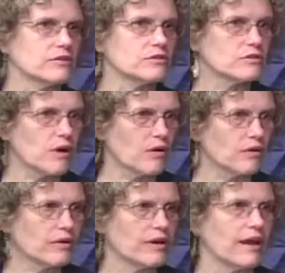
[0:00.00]

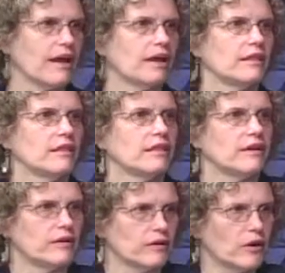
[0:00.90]
stroke and
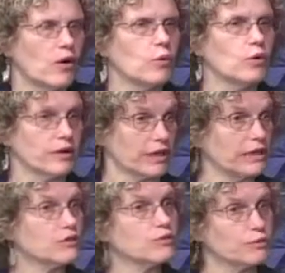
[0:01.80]
they're
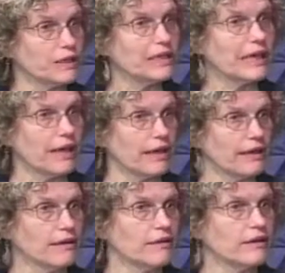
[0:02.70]
working to
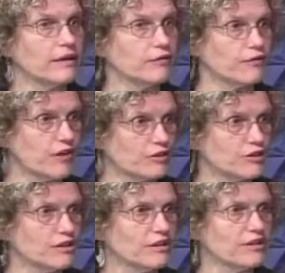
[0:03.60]
regain their
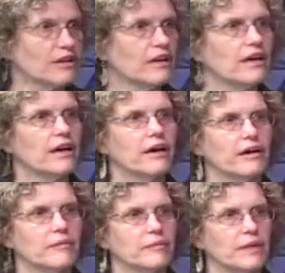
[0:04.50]
function.
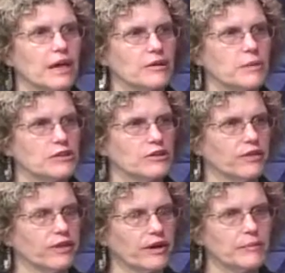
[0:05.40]
The occupational
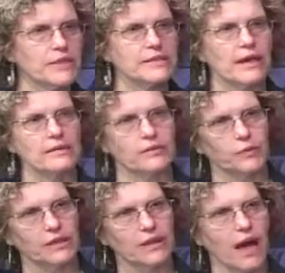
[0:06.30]
therapist has a
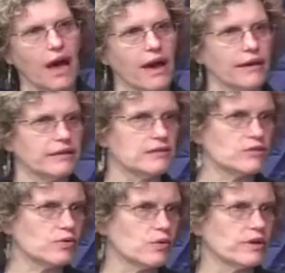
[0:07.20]
real eye
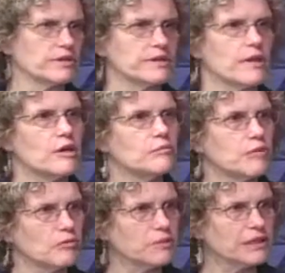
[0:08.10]
towards
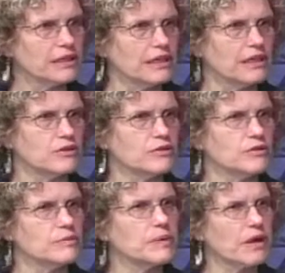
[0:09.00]
mobility
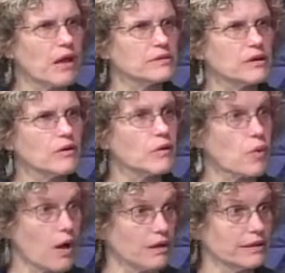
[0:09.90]
issues, but also
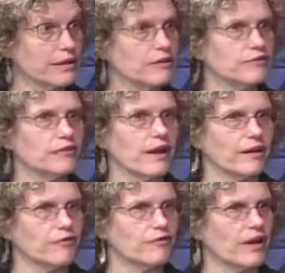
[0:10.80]
quality of
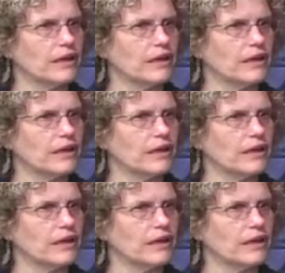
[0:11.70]
life and